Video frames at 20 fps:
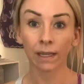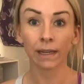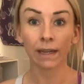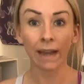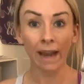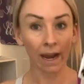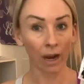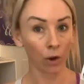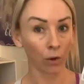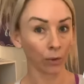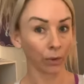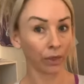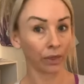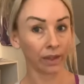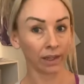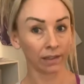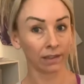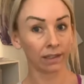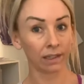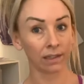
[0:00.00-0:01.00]
Now,
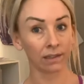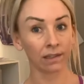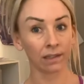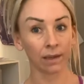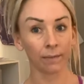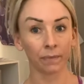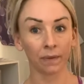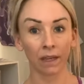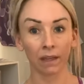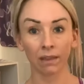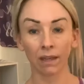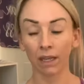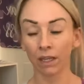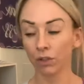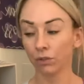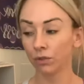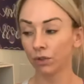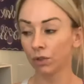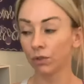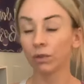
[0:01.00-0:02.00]
this is something that you
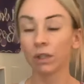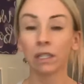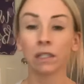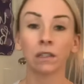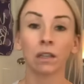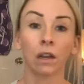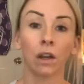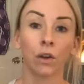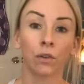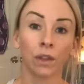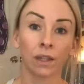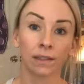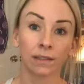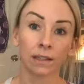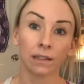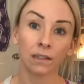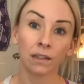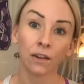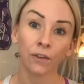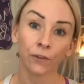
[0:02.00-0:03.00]
do need to know that's a
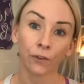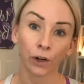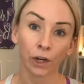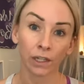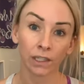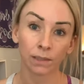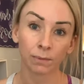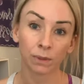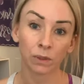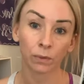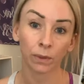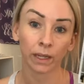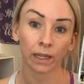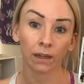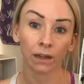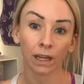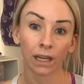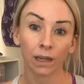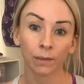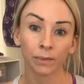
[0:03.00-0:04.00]
difference between
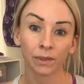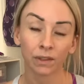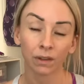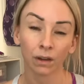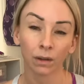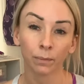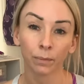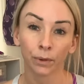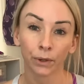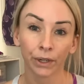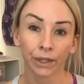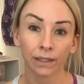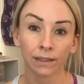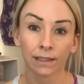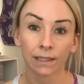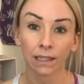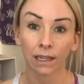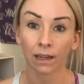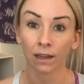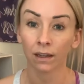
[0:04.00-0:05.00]
Amazon
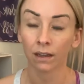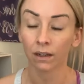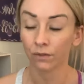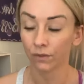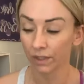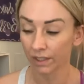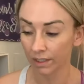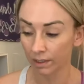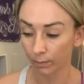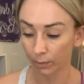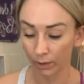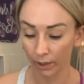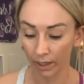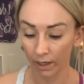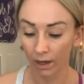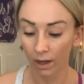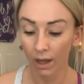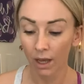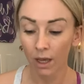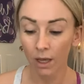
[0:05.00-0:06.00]
Prints and Vistaprint.
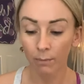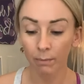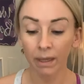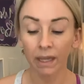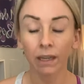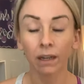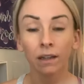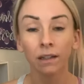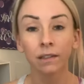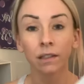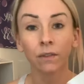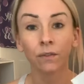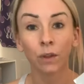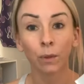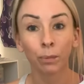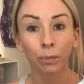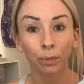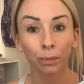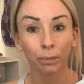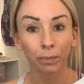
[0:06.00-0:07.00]
Because of the
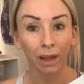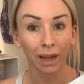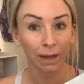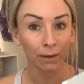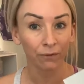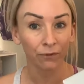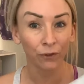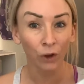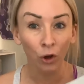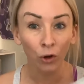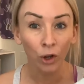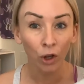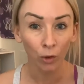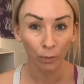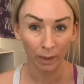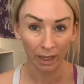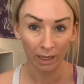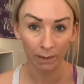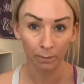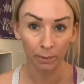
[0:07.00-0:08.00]
photo
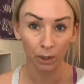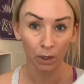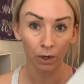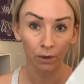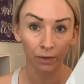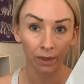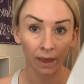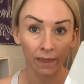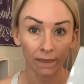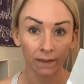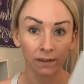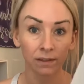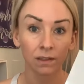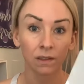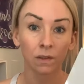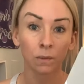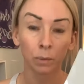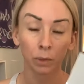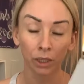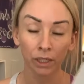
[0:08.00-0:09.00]
paper that this
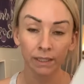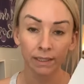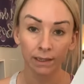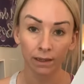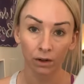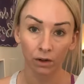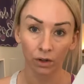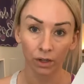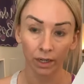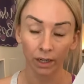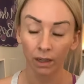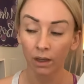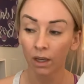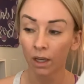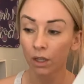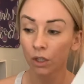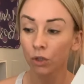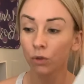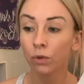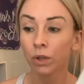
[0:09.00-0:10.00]
is printed on,
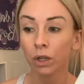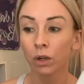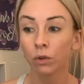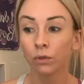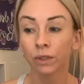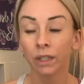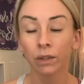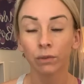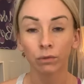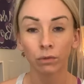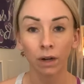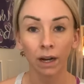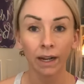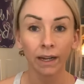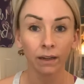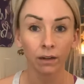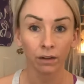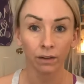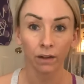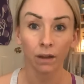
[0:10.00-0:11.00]
you can only
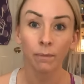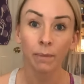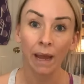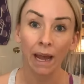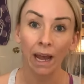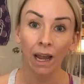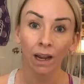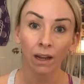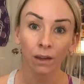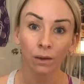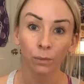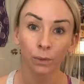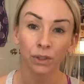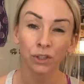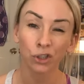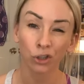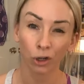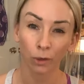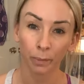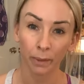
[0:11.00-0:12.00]
write on the back with
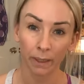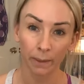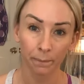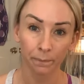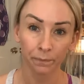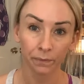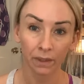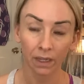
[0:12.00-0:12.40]
Sharpie.